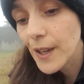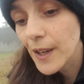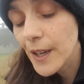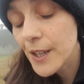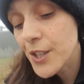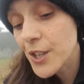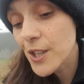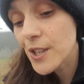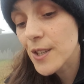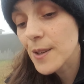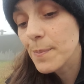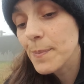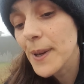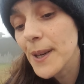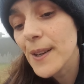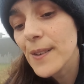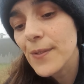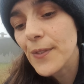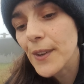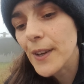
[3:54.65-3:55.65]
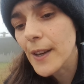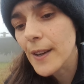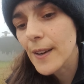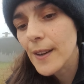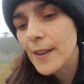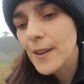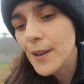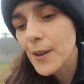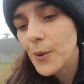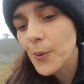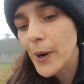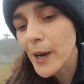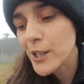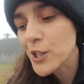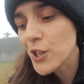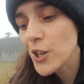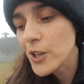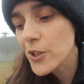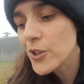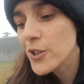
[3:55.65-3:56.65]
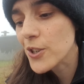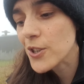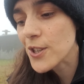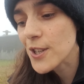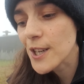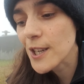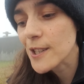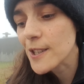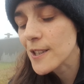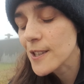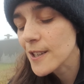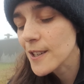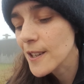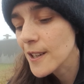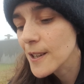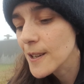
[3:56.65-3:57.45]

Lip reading: It just appeared there, where I chose to sit.